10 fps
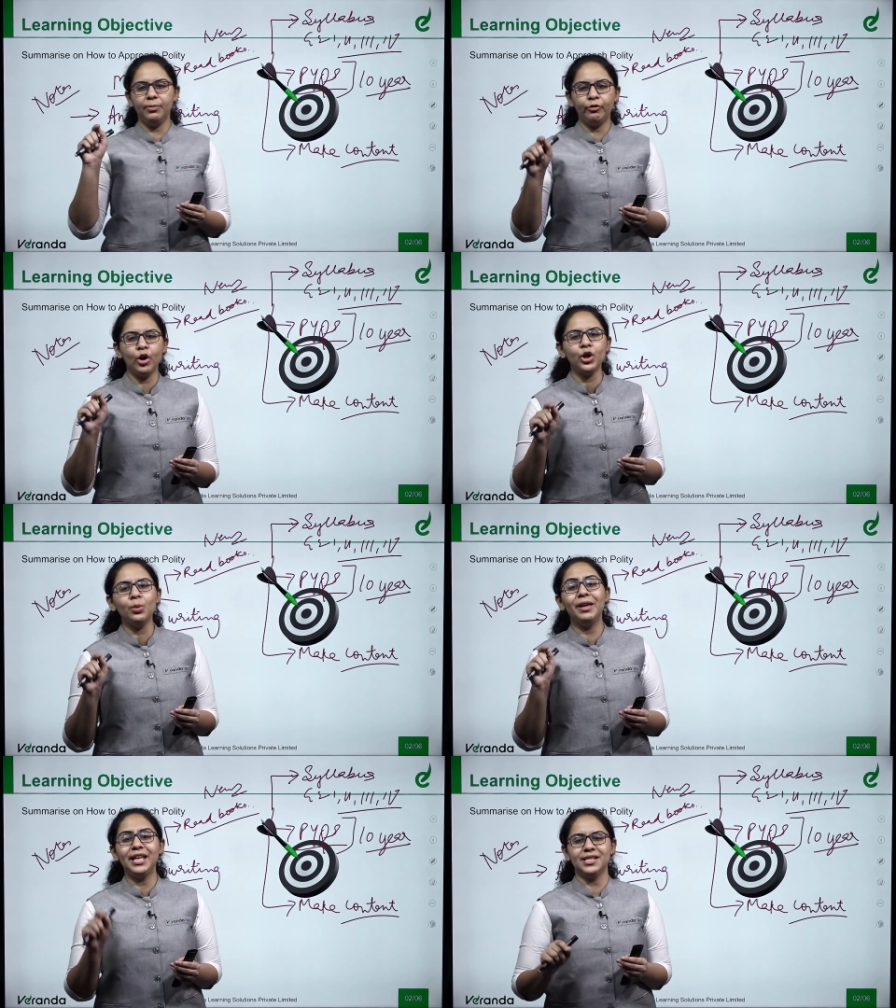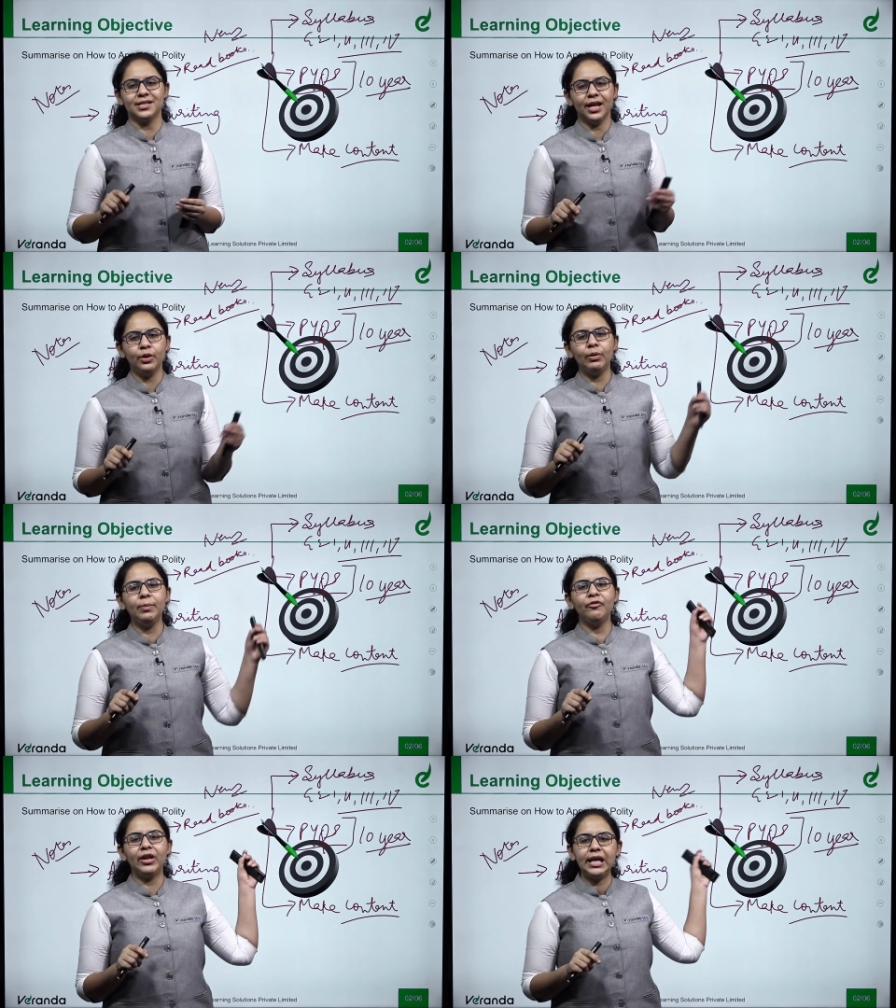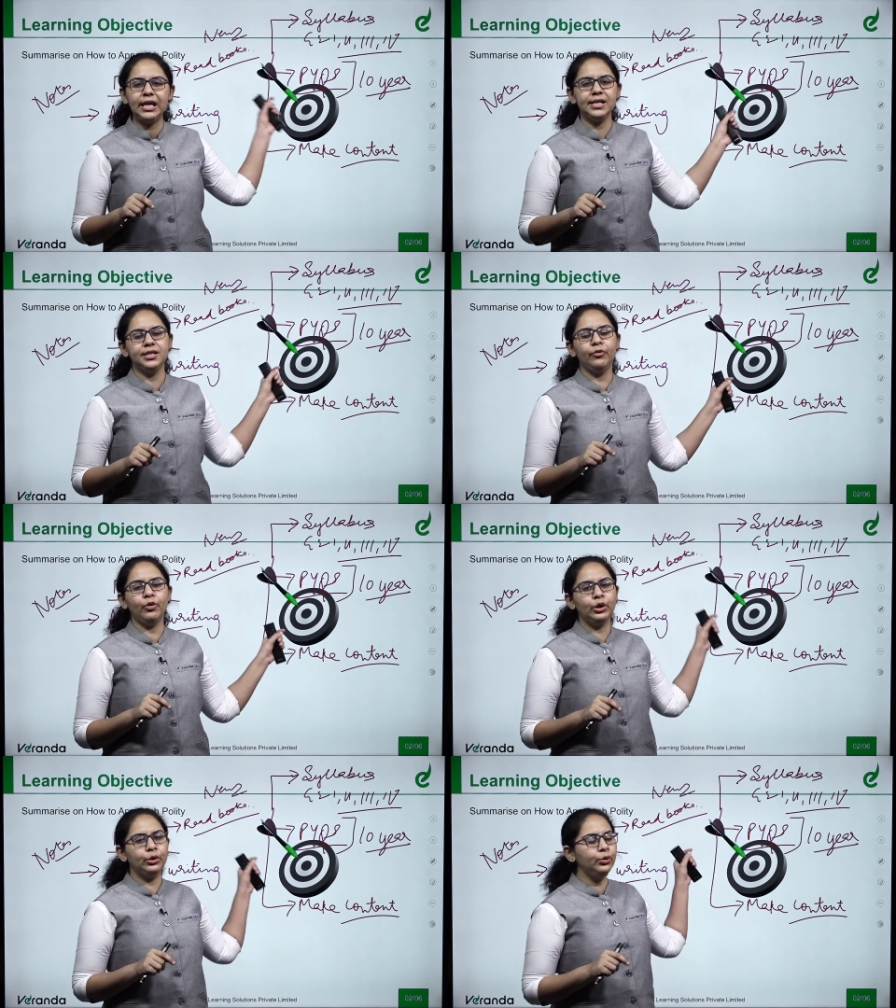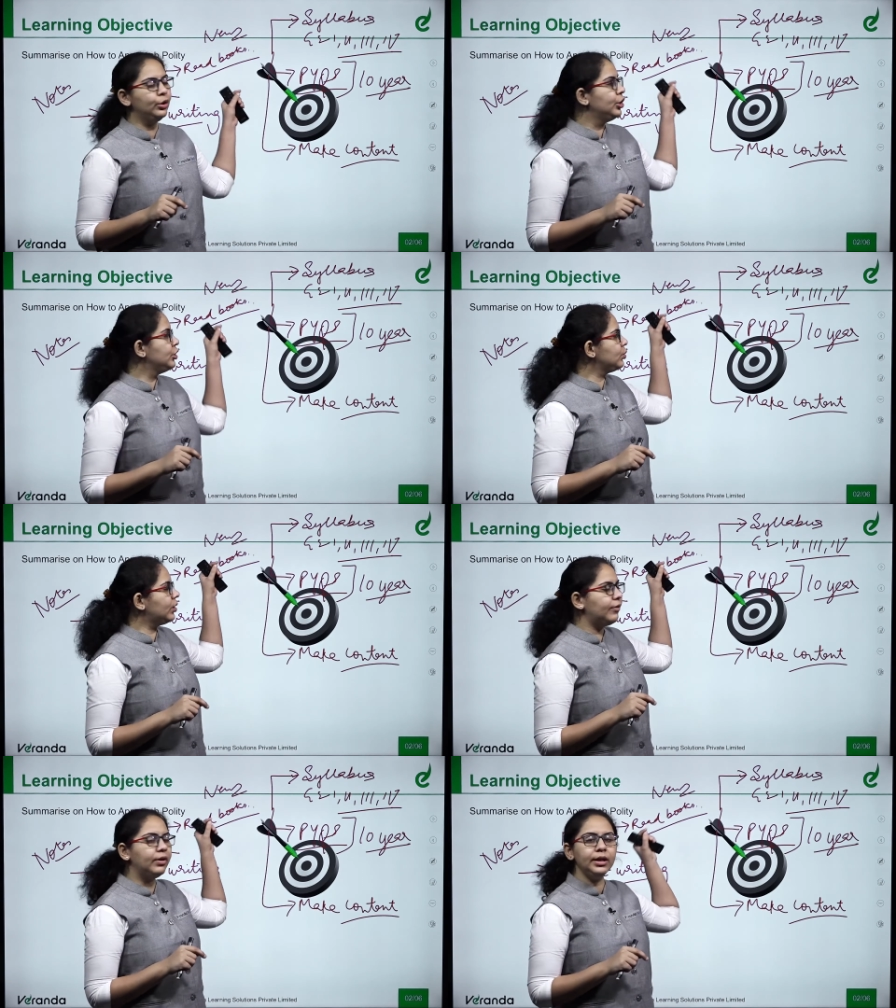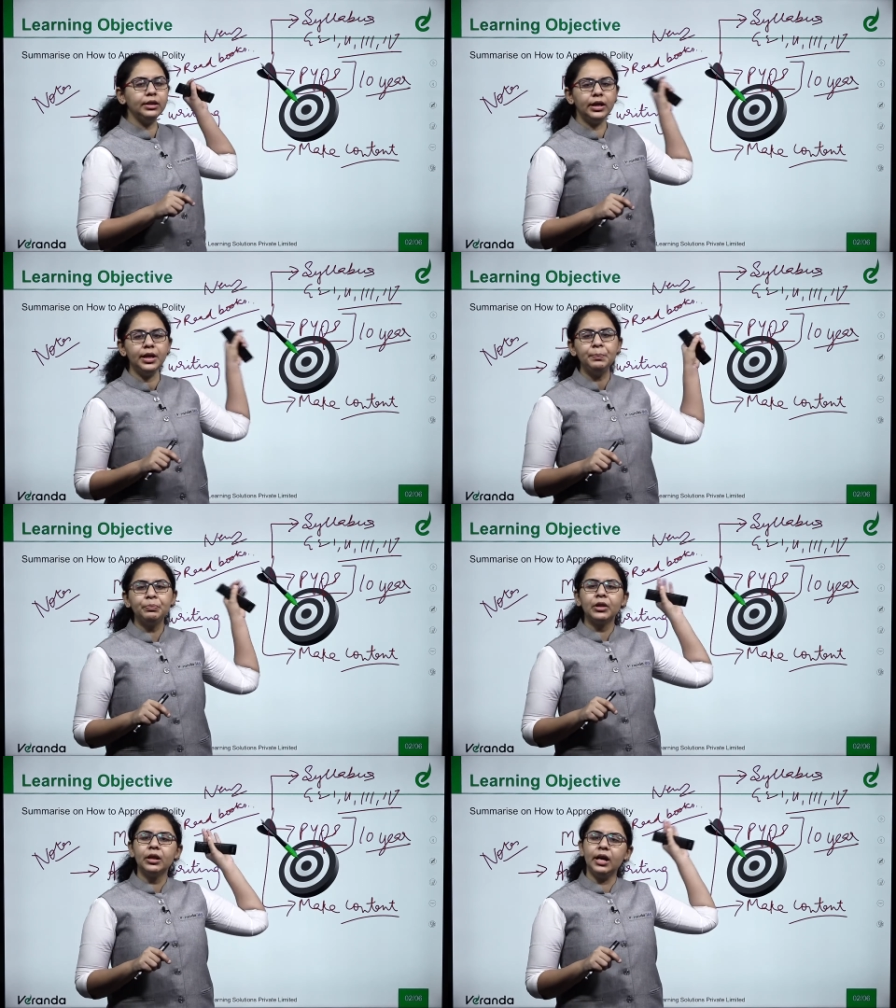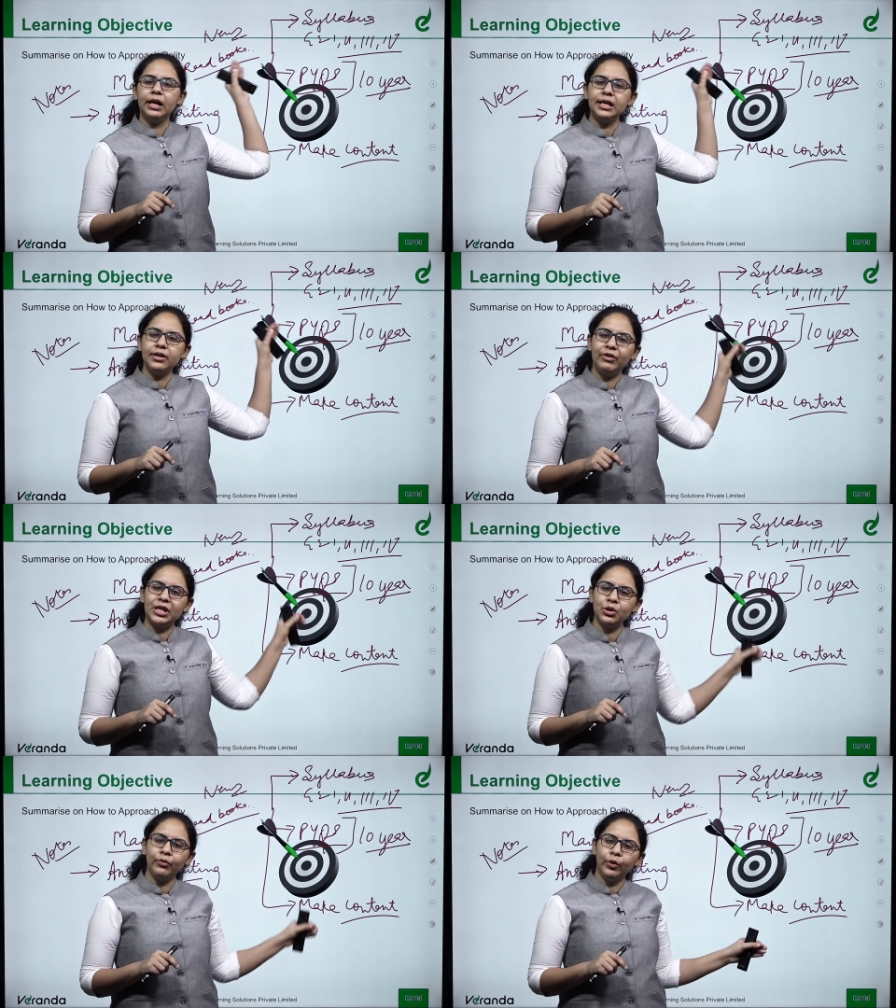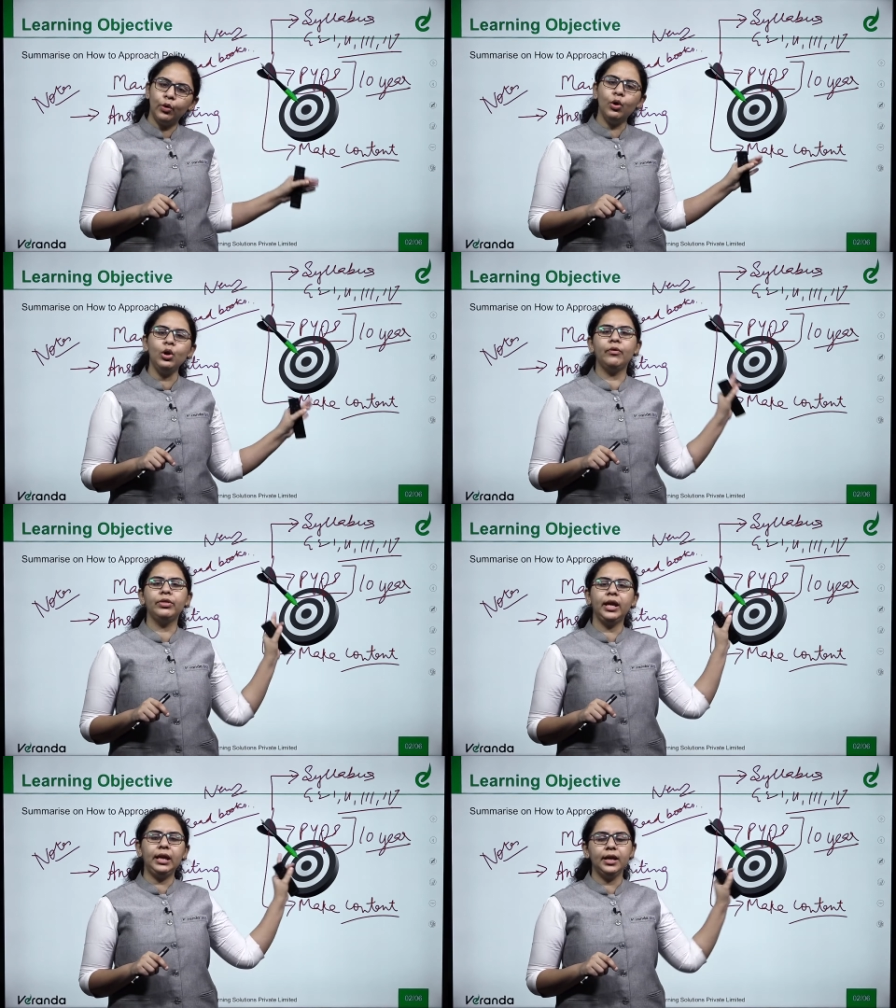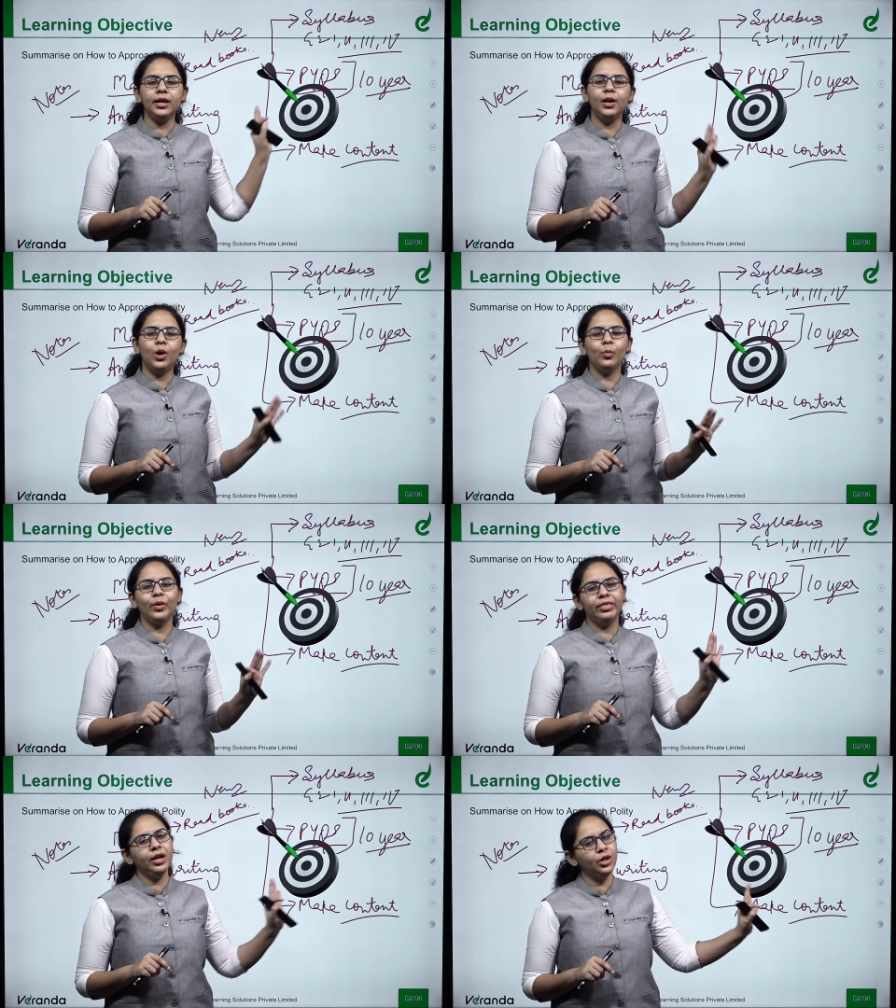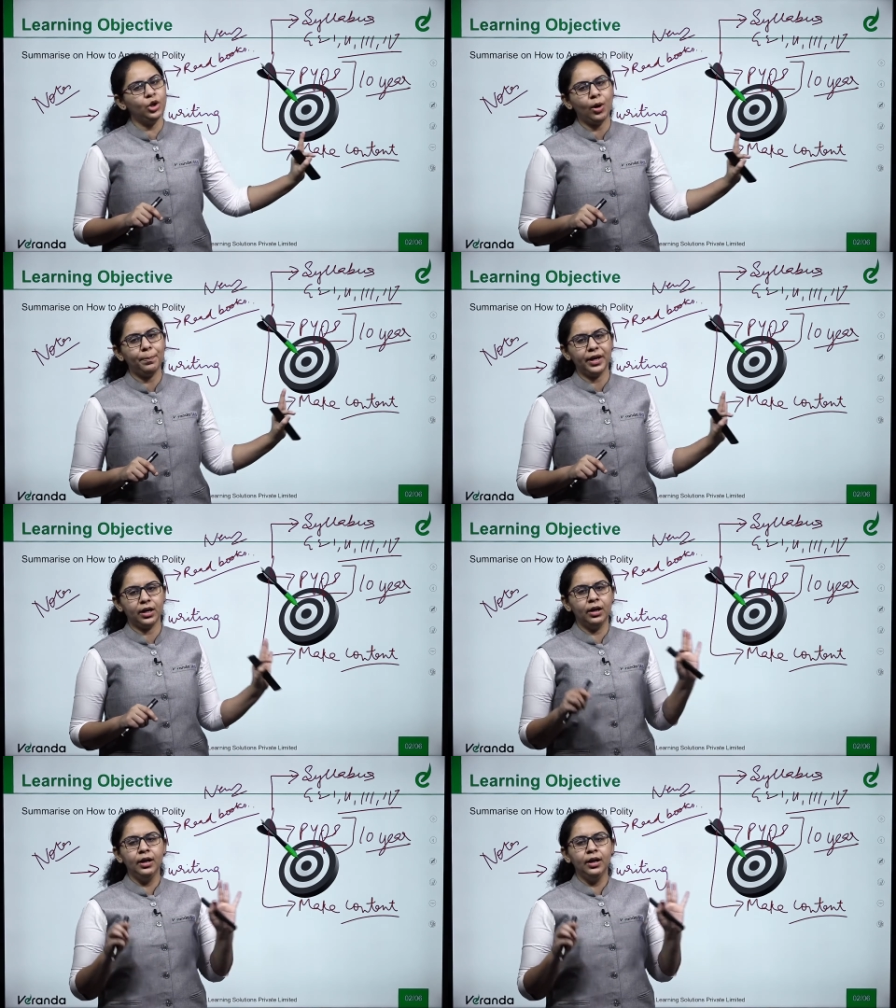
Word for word: before your mains, it will be very easier for you to cover the current affairs of whole of the year along with the topic.